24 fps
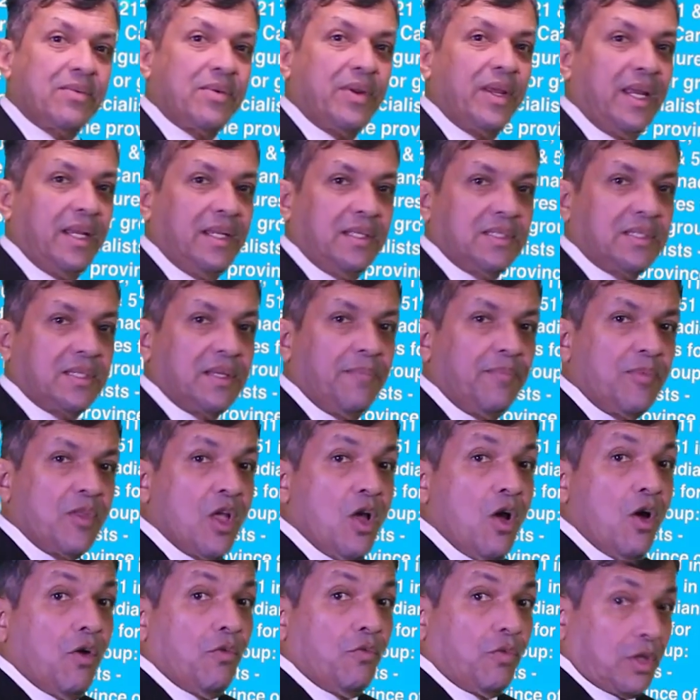trades
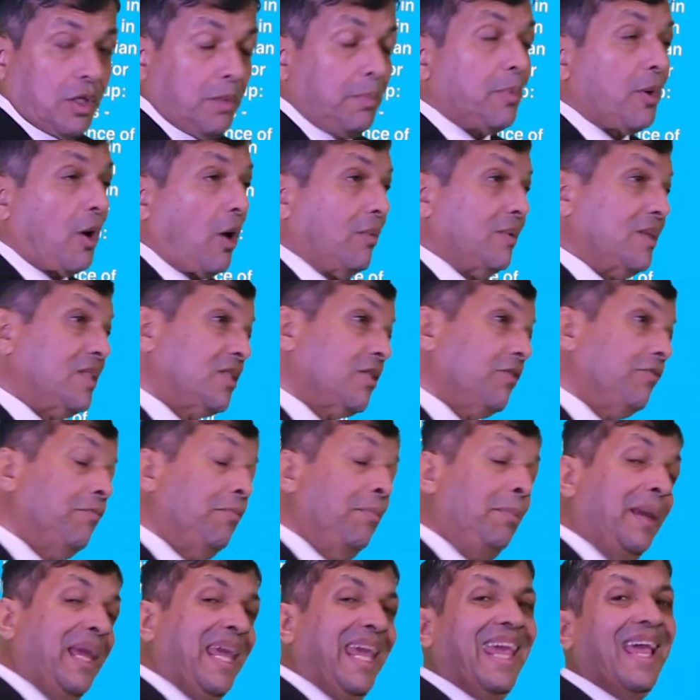for the province
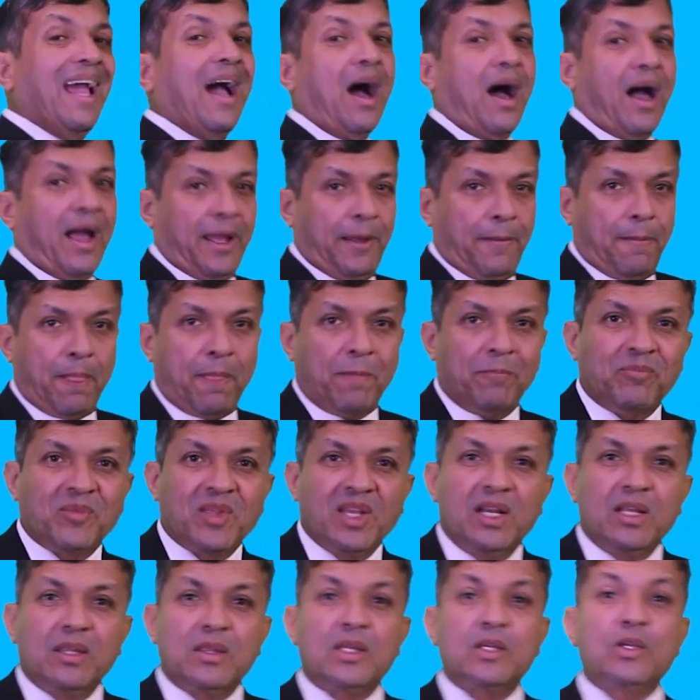of PEI.
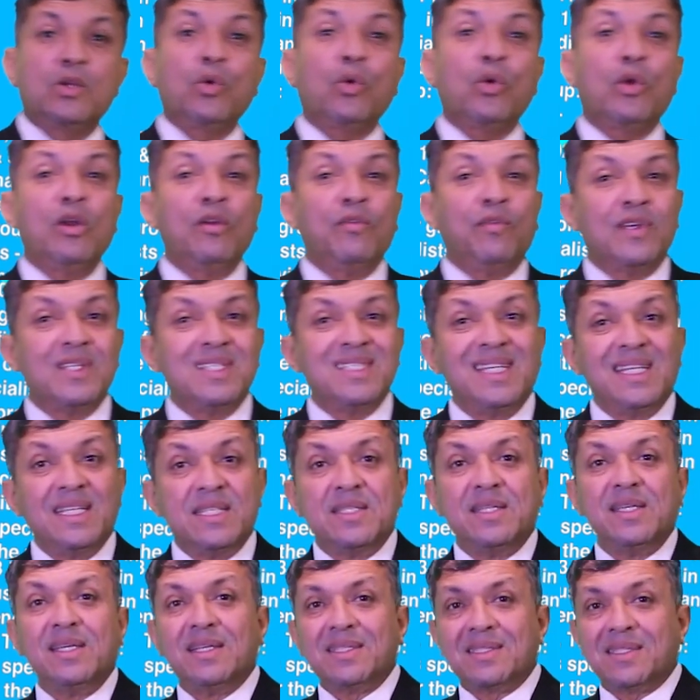The total for
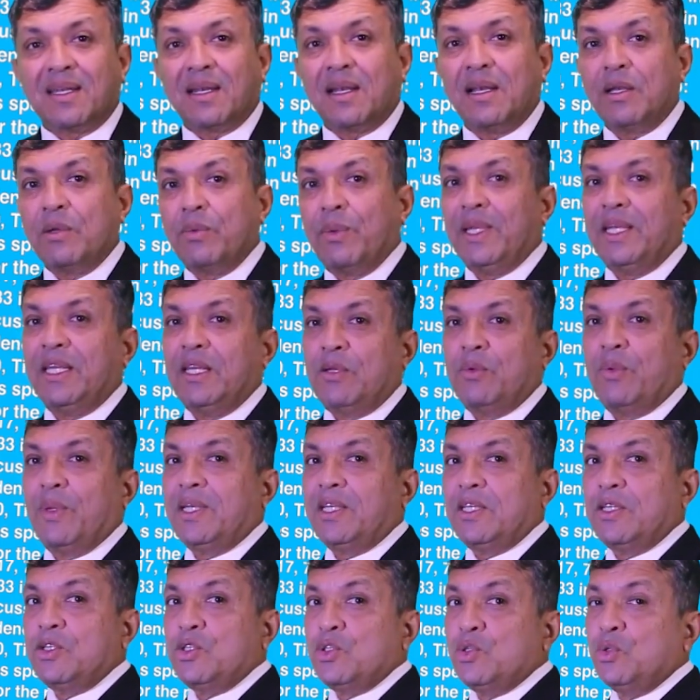six years until
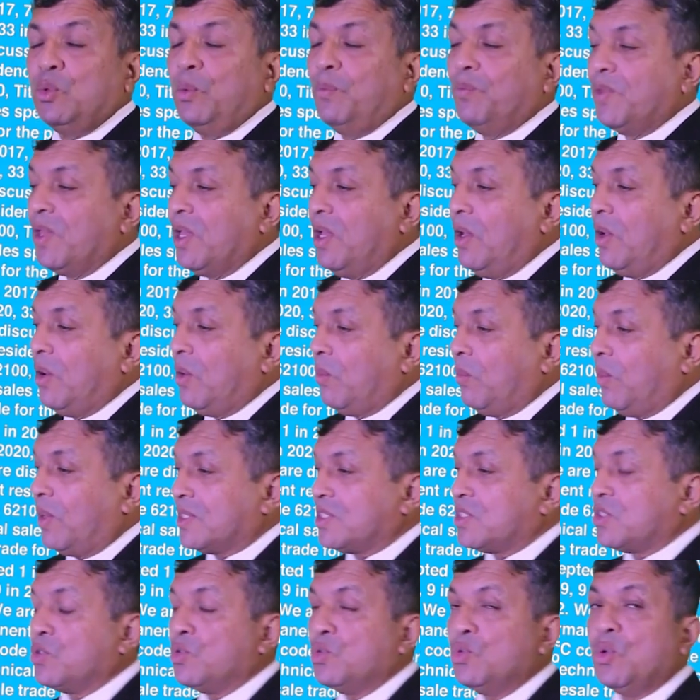2022
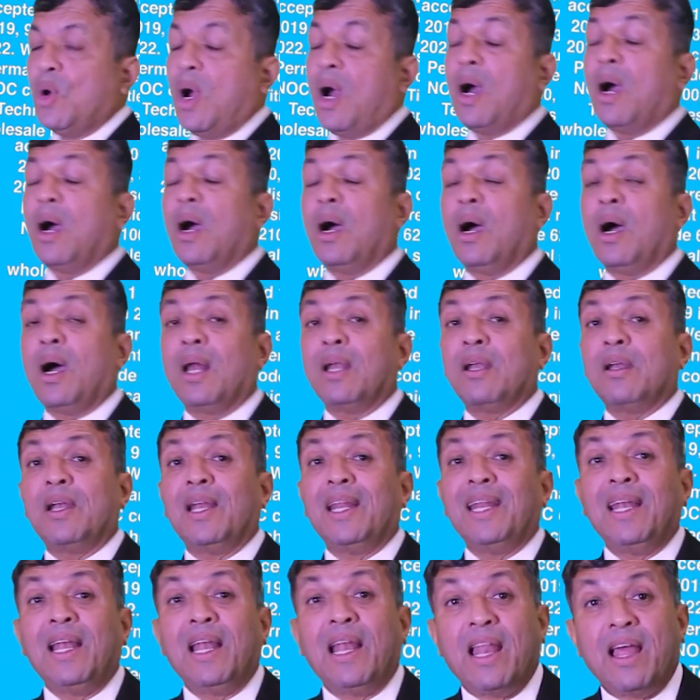was
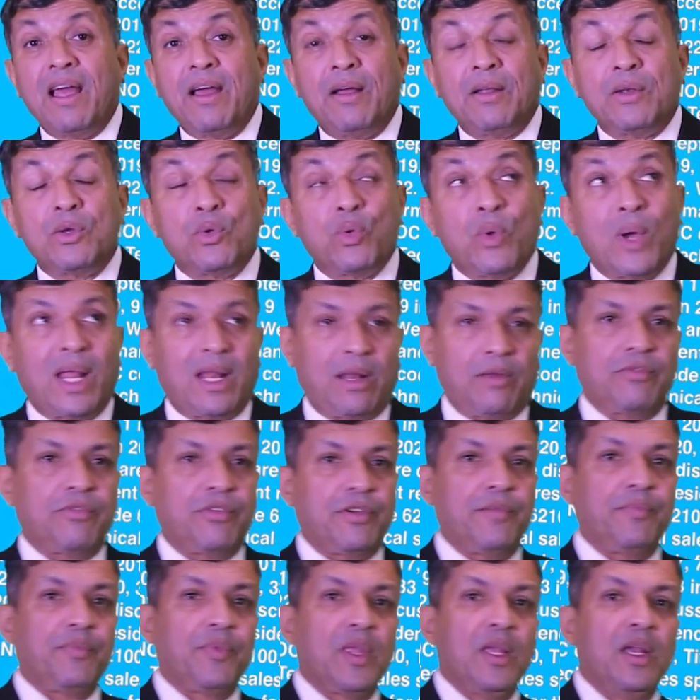112.
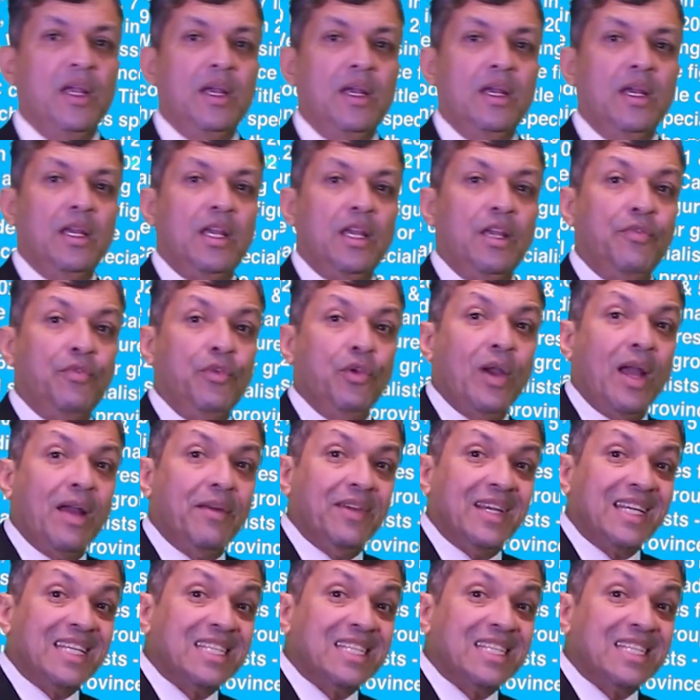If you have